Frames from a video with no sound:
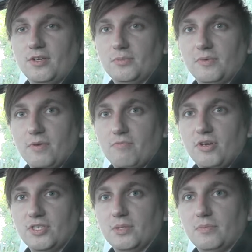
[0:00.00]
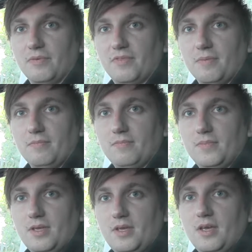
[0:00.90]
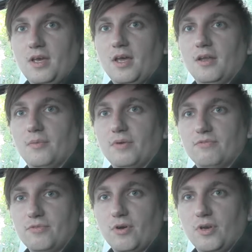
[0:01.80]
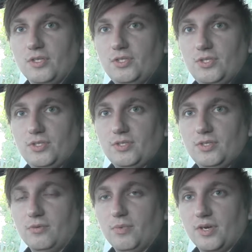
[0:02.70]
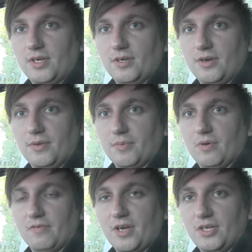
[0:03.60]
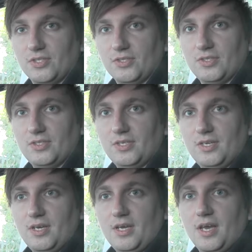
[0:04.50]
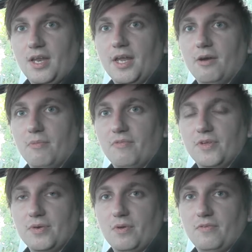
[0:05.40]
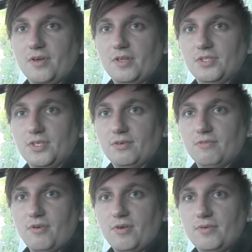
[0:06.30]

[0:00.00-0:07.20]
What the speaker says: started with an apprenticeship with them and I went through college, did all my qualifications, and now I'm a fully qualified engineer on the